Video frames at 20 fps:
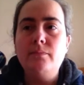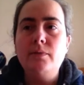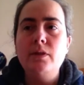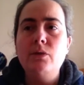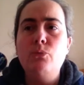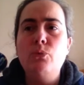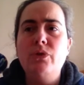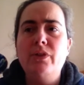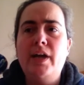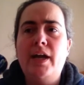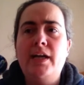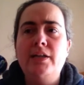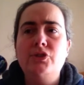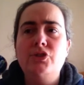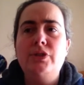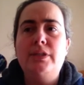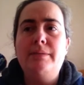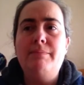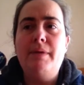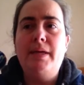What that
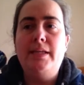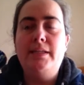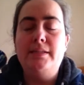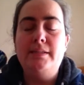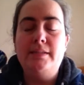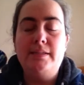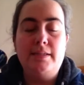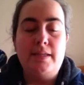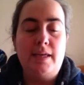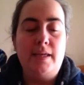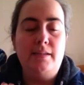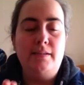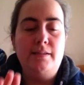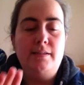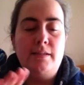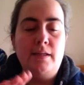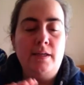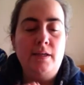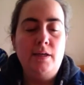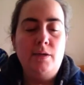actually means
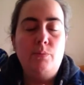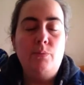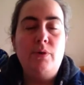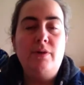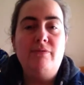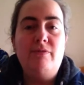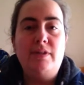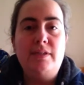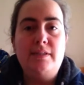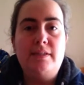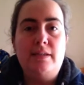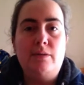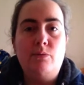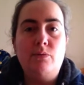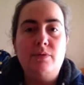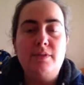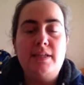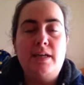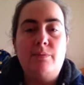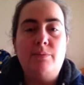is, previously
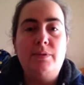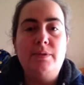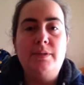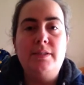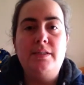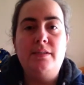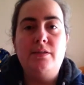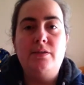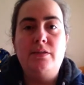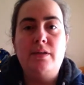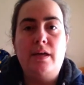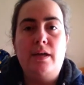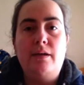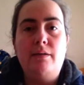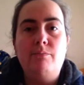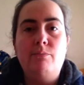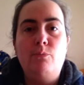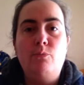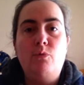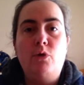what's happened is
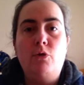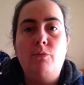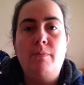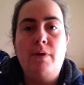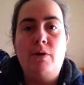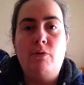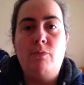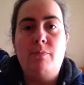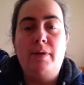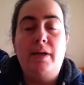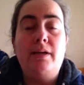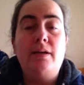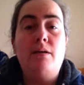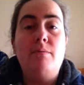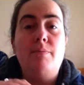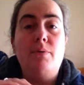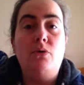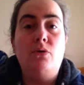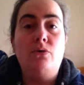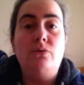Royal Mail will pick
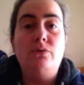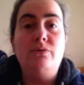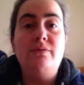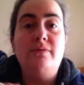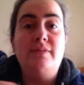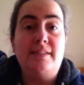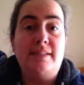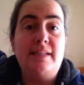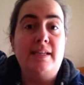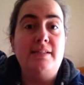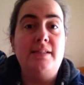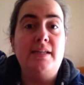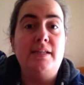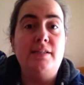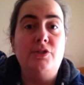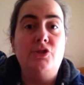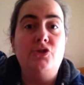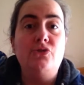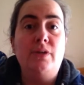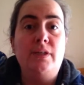up on set
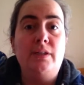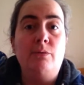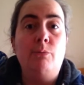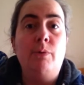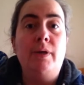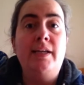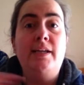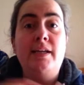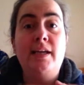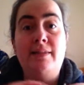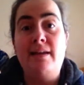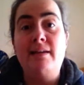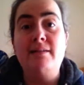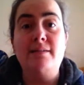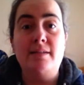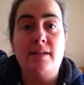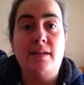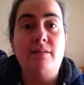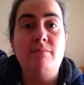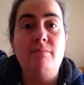days during the week, and
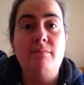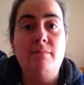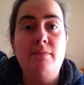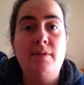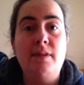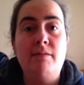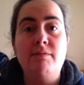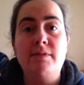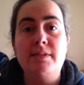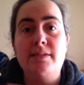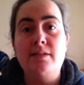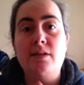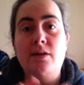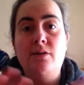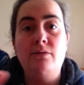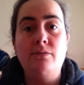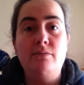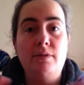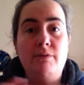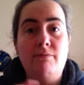that's it. There
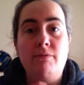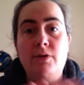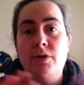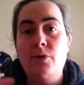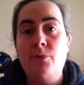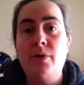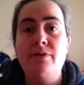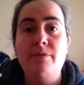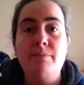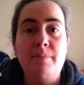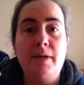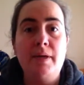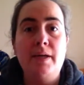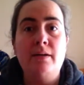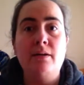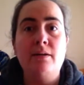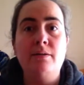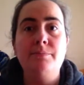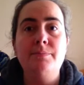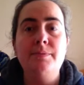are no other
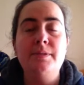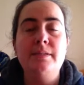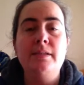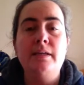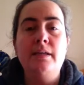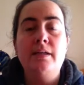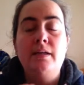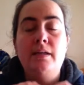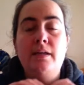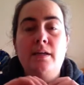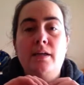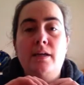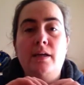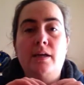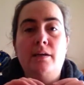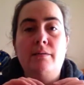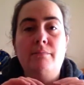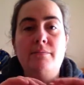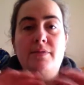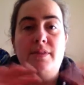pickups.
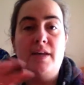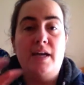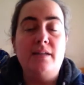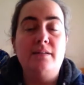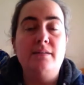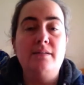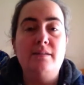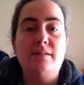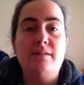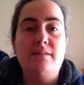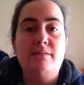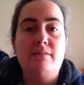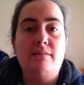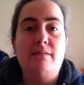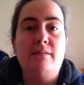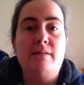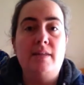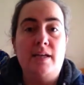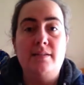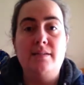That's
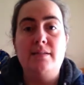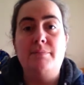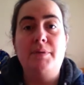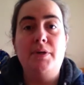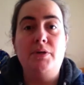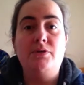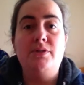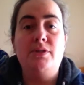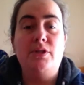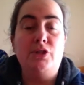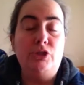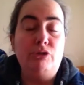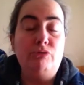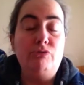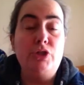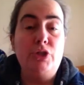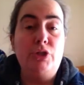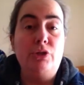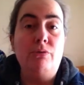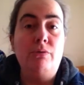the post that you
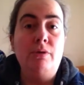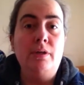do.